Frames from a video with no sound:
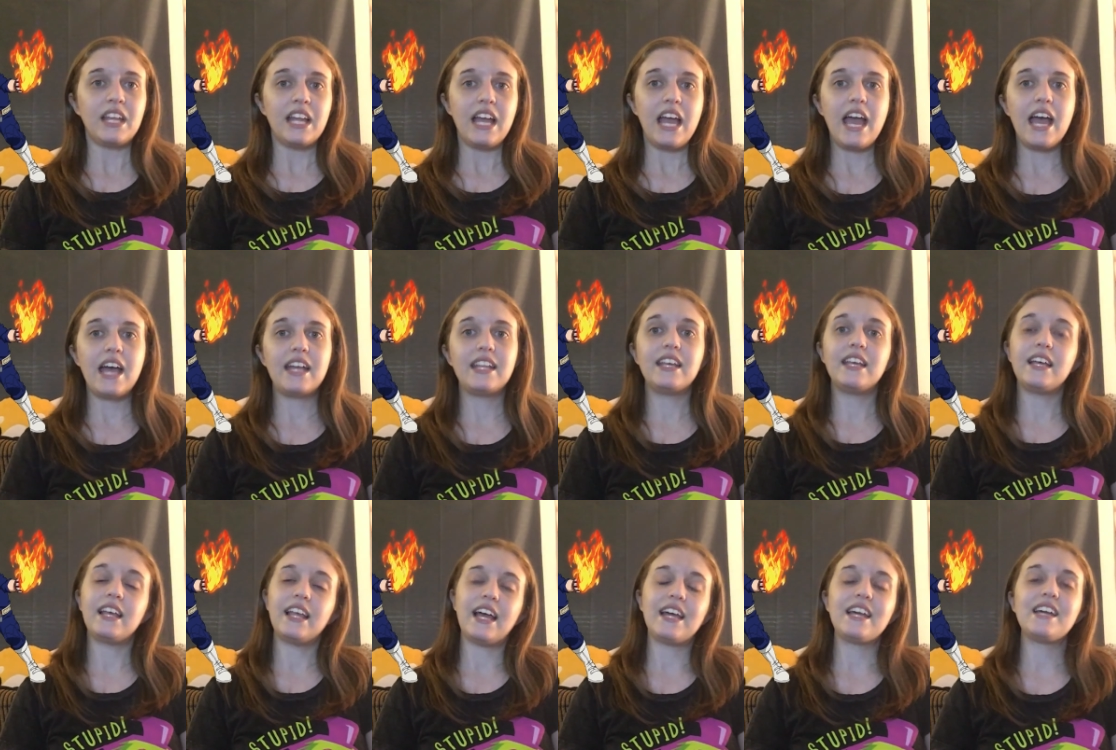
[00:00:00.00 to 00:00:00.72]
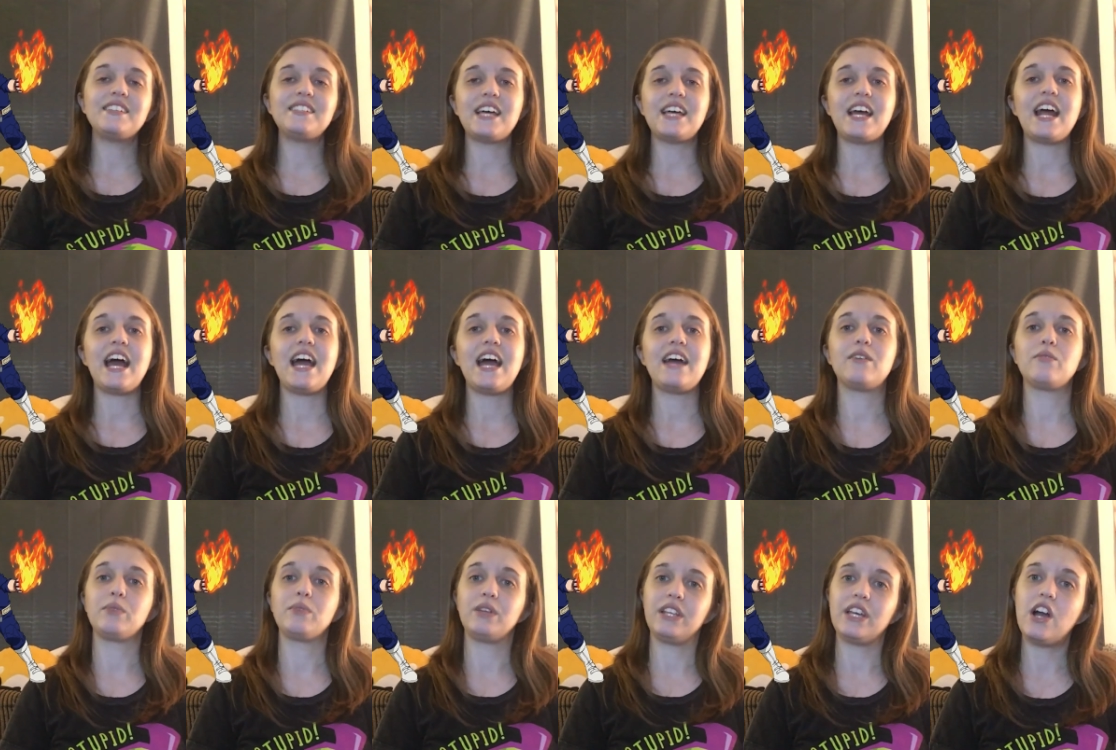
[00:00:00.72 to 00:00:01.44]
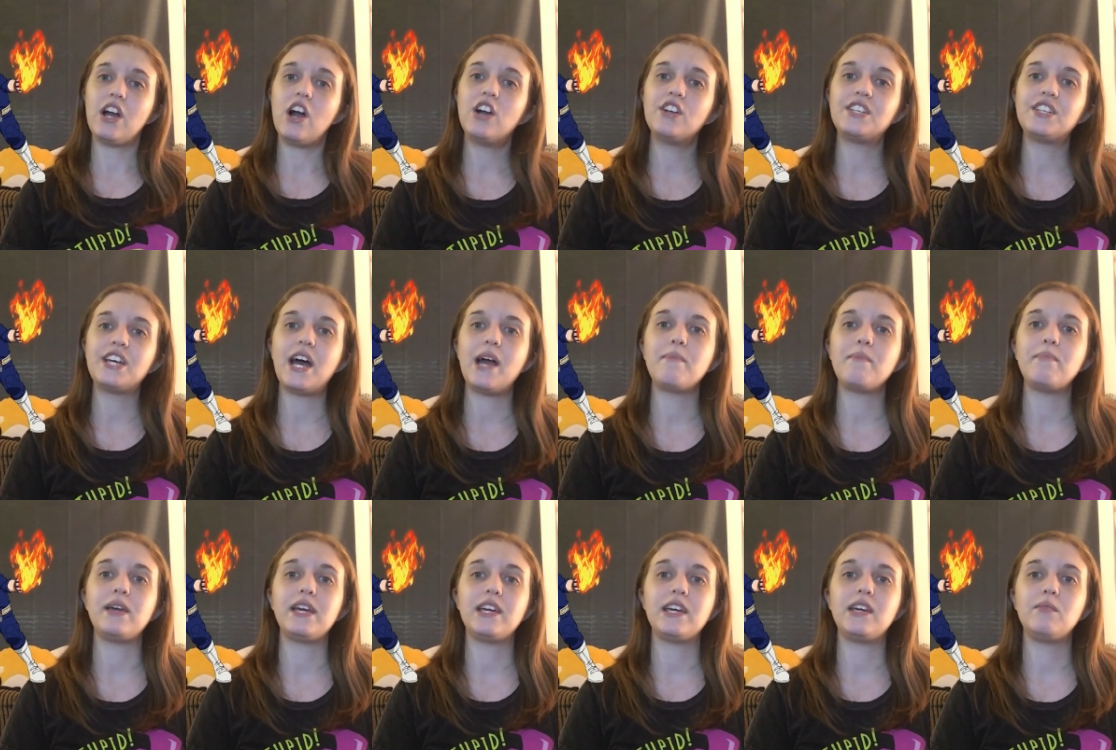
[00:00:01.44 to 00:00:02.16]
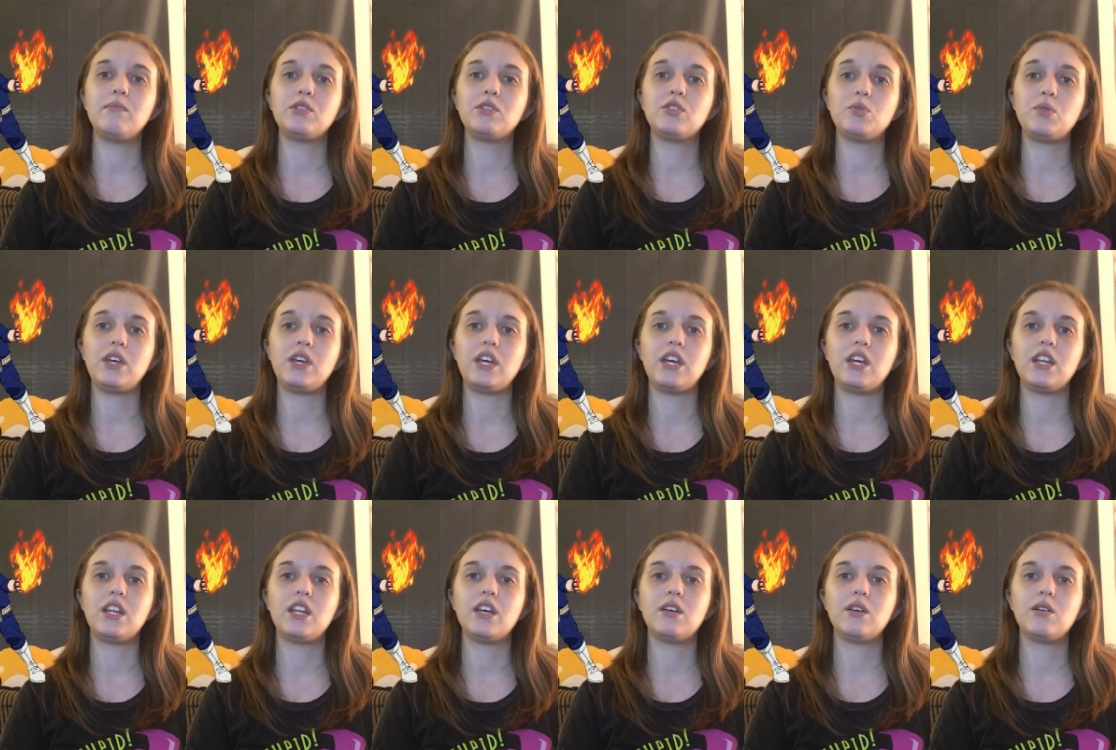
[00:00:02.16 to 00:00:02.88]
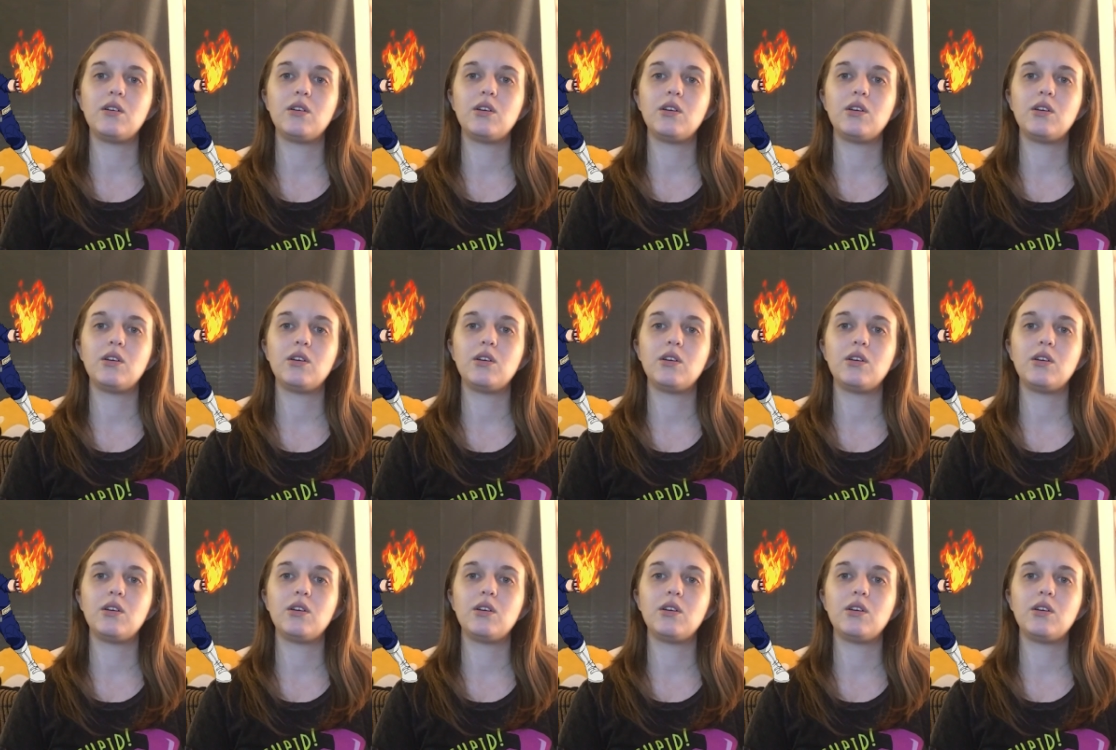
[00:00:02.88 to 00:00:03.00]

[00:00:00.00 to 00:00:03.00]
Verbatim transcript: And like I said, I had a really hard time picking between